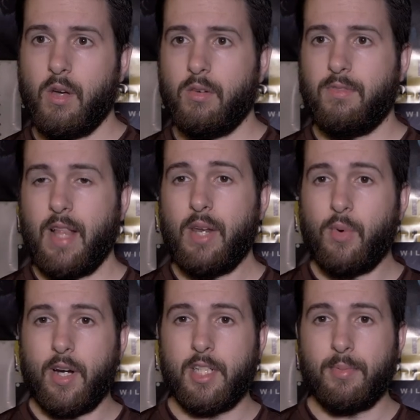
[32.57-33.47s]
flat
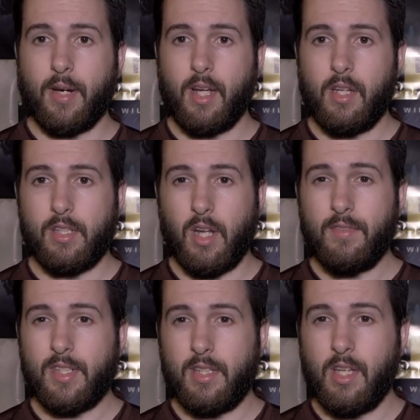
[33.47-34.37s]
wire spring is
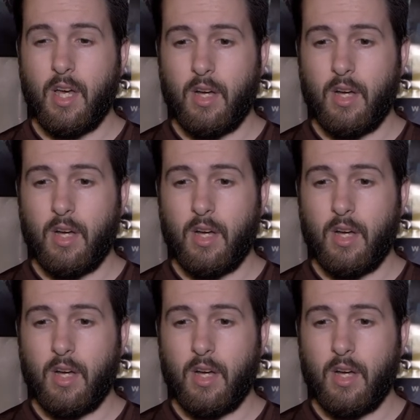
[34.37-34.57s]
obviously